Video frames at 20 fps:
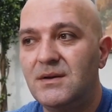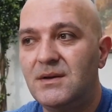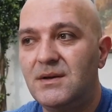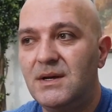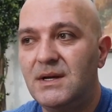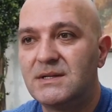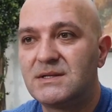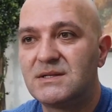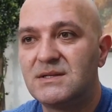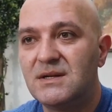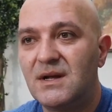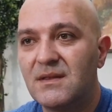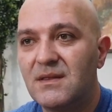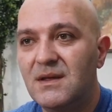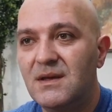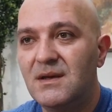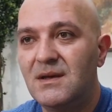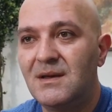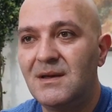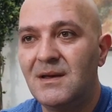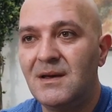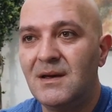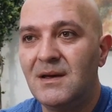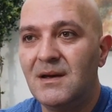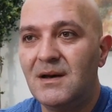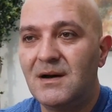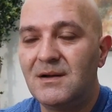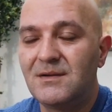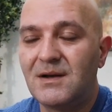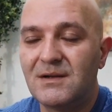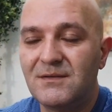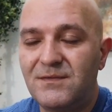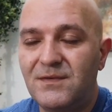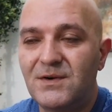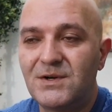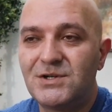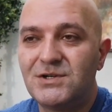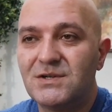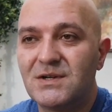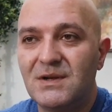It's nothing,
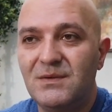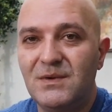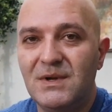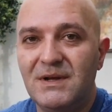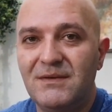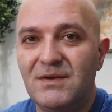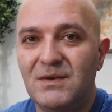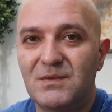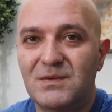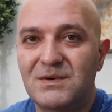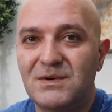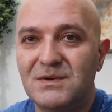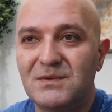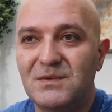unfortunately, we live in a world